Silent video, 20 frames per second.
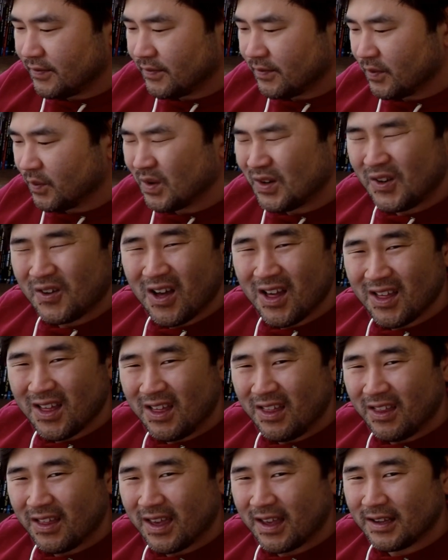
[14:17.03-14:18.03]
what do you call
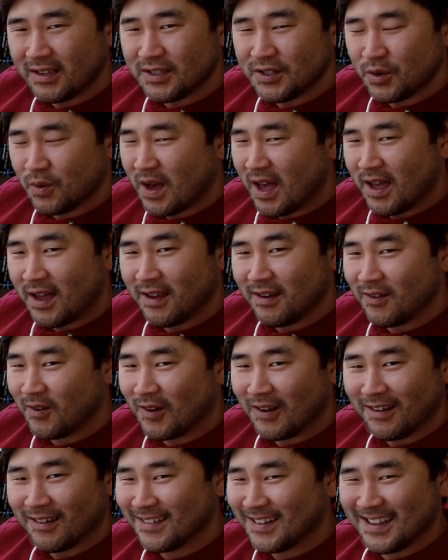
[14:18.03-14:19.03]
it, like duet
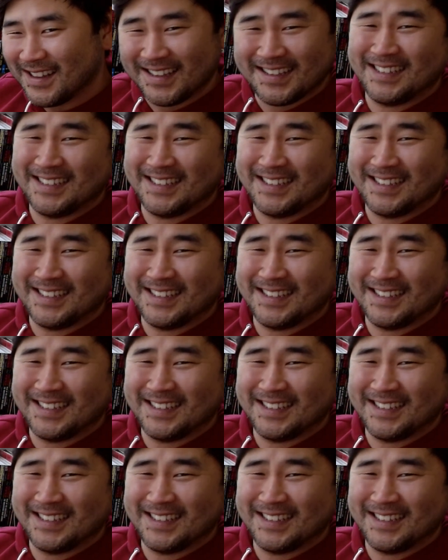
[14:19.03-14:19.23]
or